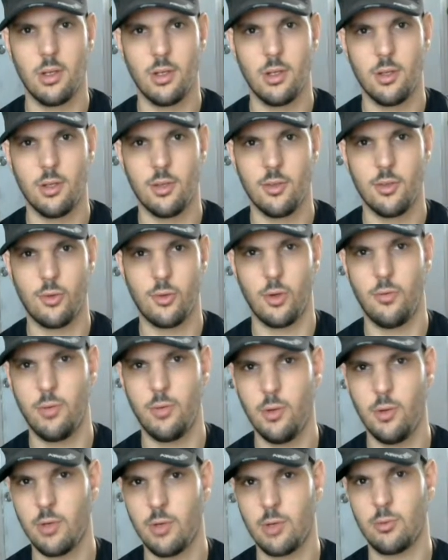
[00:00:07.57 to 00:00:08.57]
So if
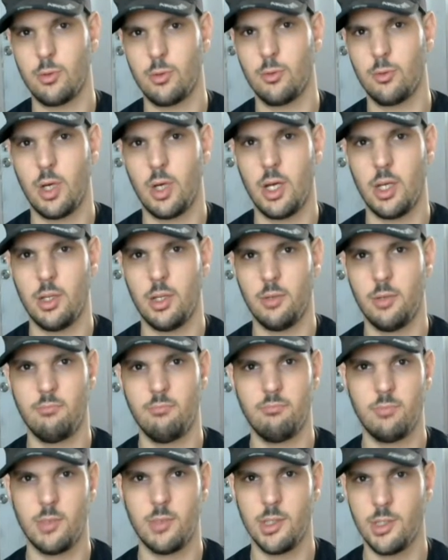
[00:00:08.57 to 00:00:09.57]
you've ever read
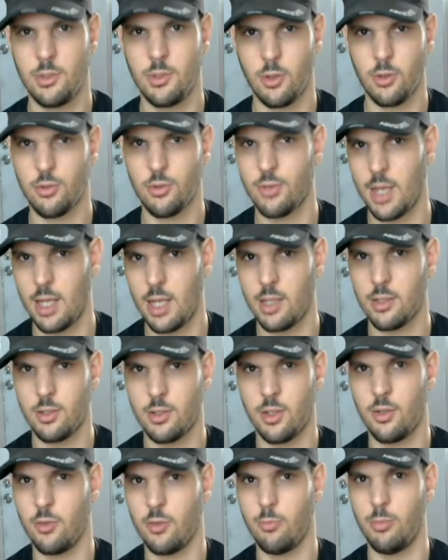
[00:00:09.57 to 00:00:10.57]
Joel
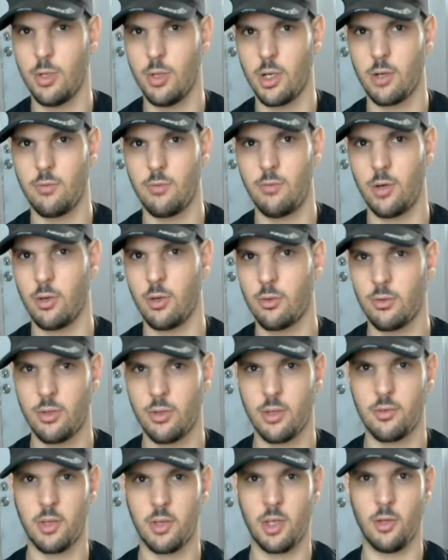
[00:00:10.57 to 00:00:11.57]
Salatin's book, Folks,
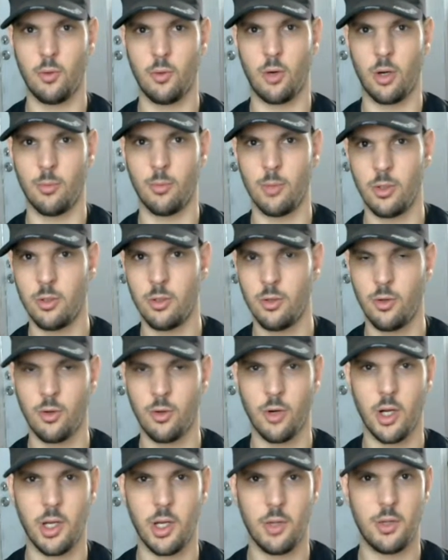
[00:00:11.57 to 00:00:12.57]
This Ain't Normal,
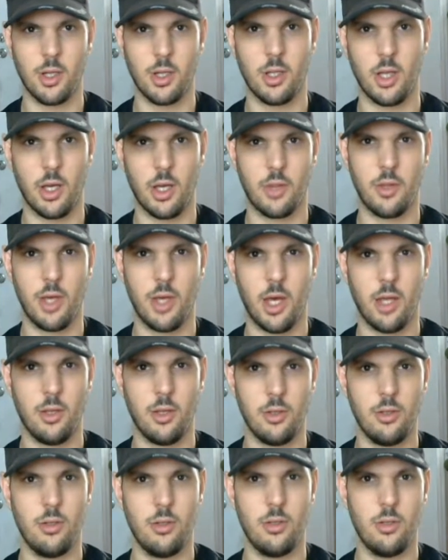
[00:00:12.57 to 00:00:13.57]
or anything like that,
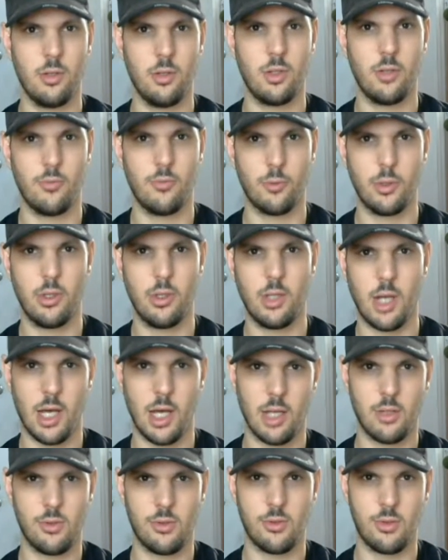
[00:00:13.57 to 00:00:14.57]
you'll have
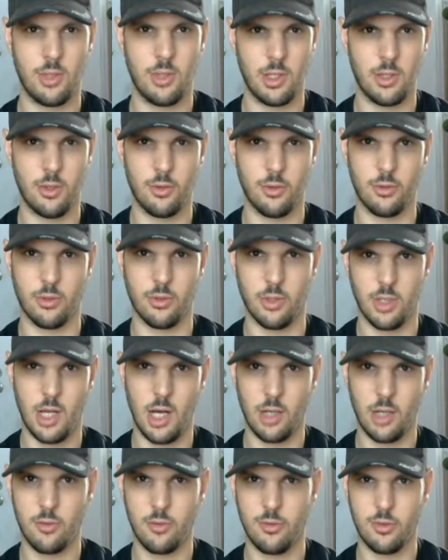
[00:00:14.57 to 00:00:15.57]
realized that there's a
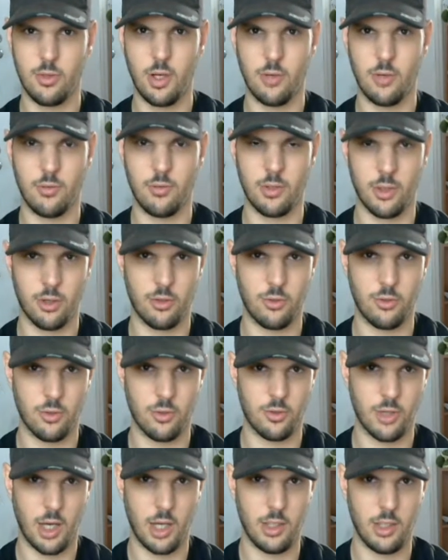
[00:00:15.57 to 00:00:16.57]
lot of stuff in our
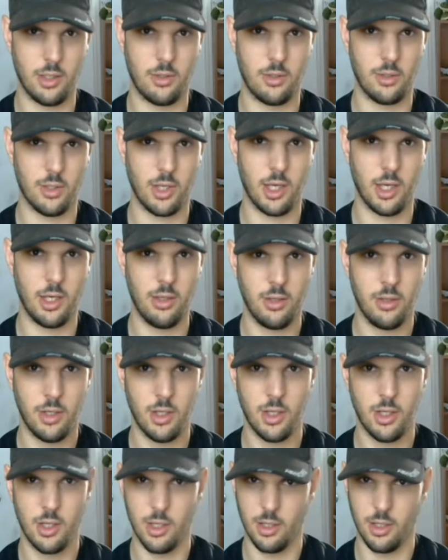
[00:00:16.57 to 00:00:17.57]
society today
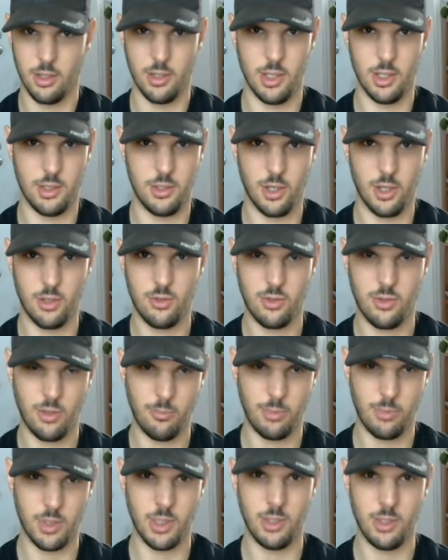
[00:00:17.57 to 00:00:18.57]
that just
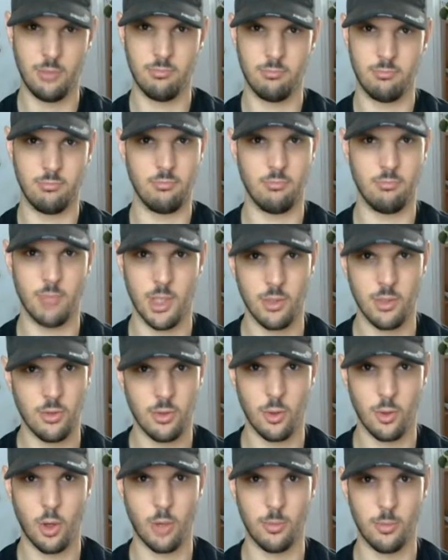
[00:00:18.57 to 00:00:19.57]
simply isn't
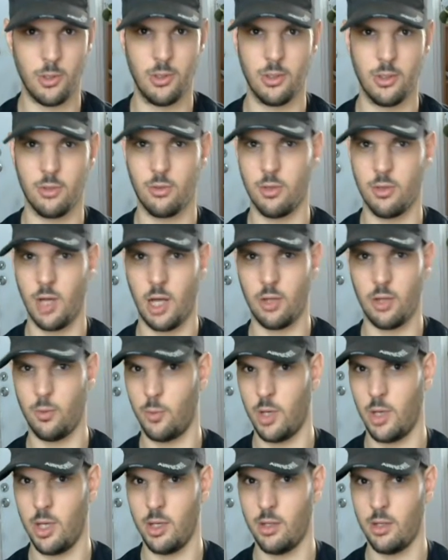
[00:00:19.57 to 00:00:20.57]
normal. It's not the
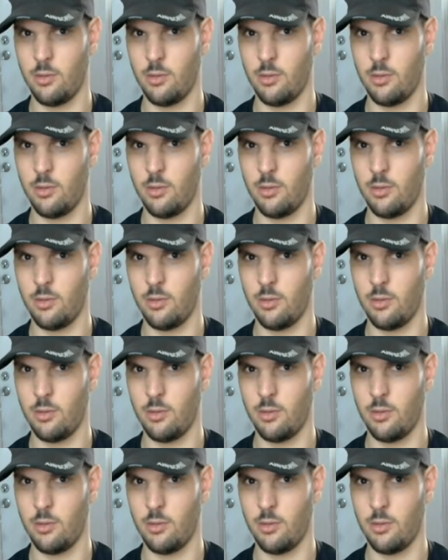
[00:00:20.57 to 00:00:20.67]
way